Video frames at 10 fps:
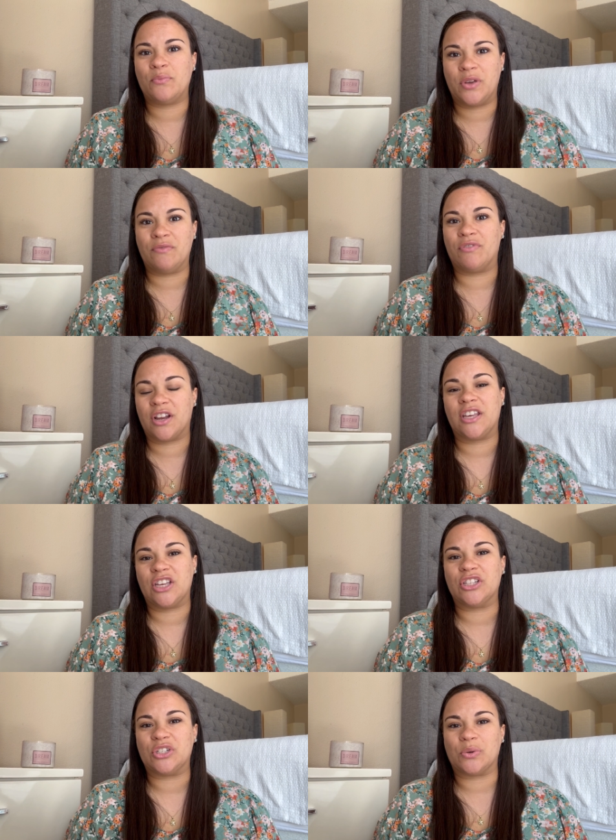we really
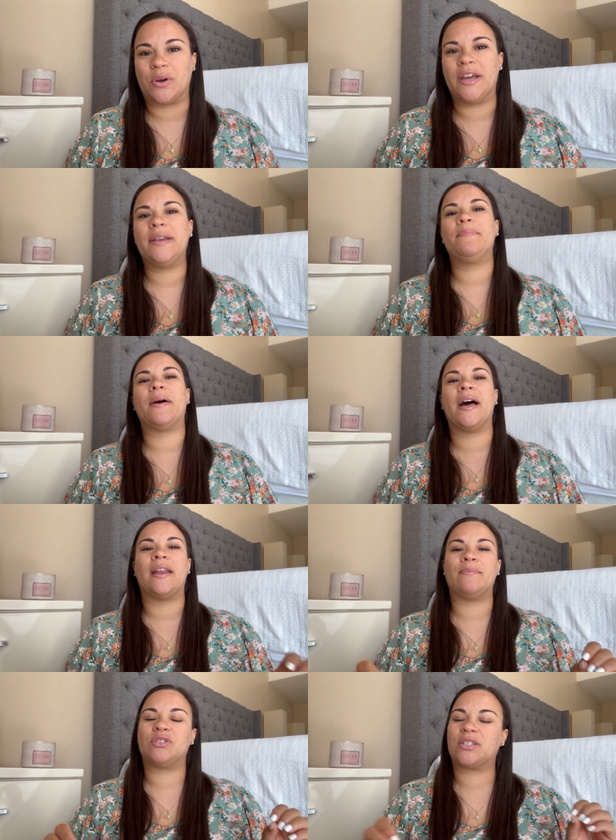enjoyed,
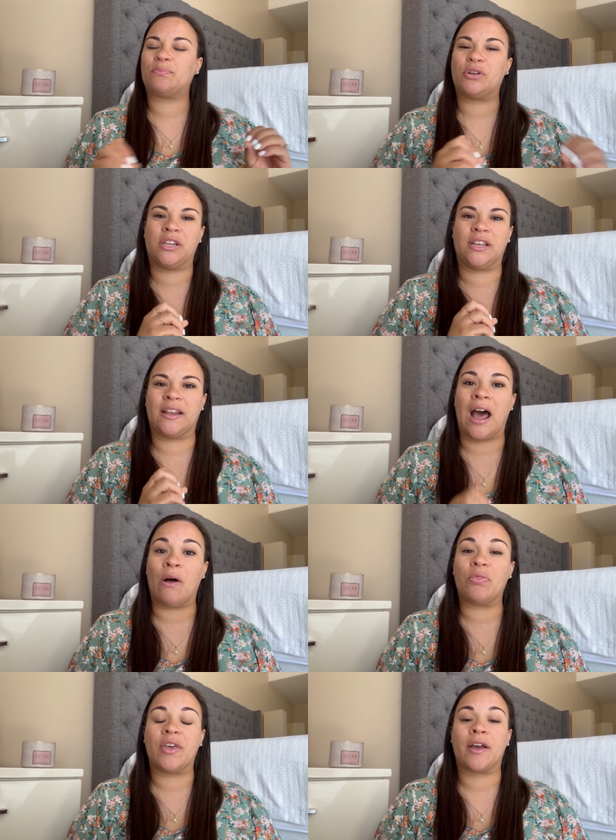but I'm just putting it
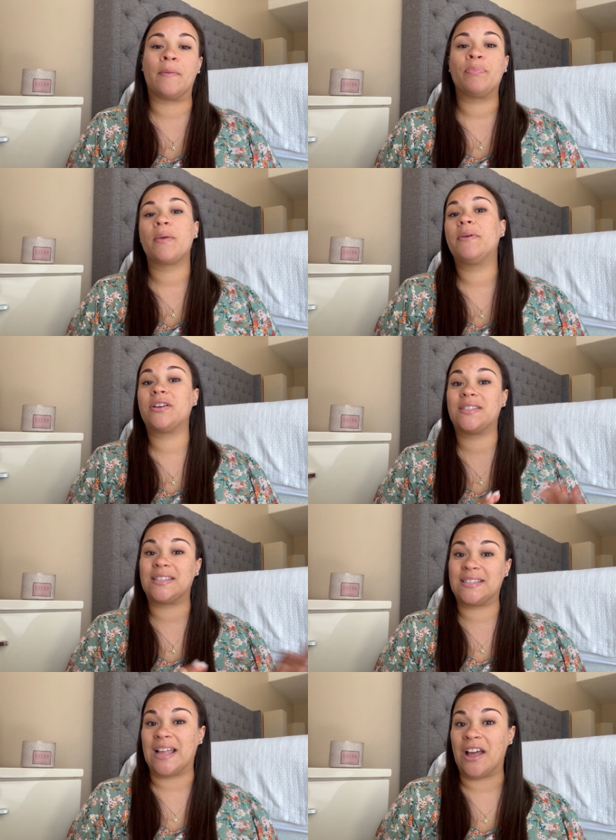out there because the
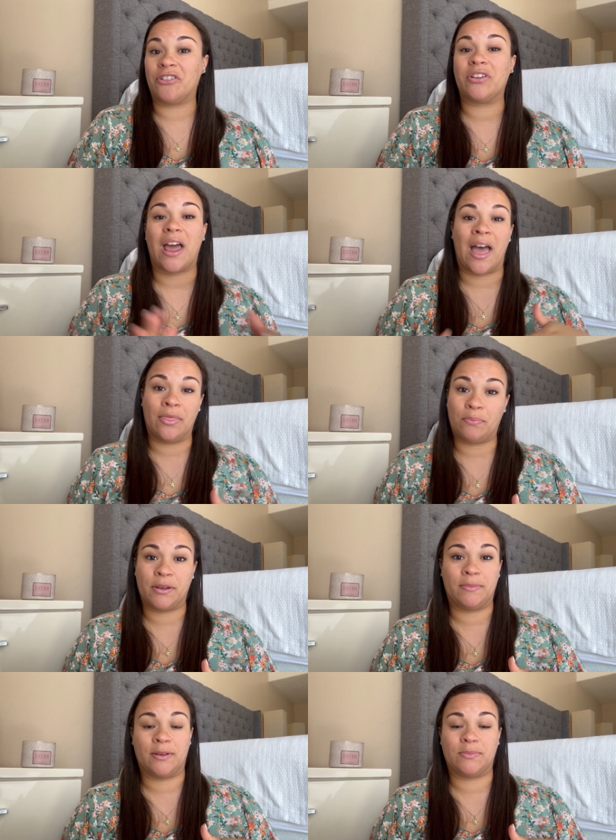standard and the
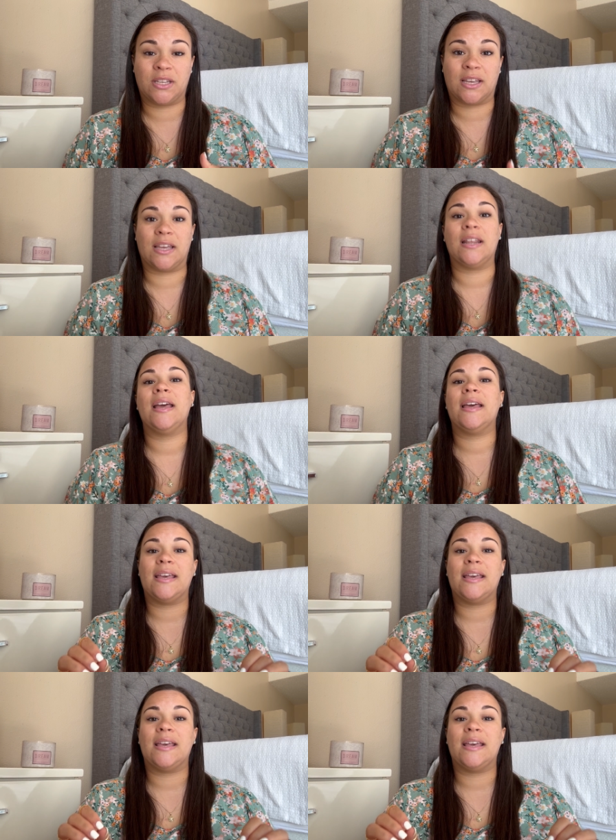premium ticket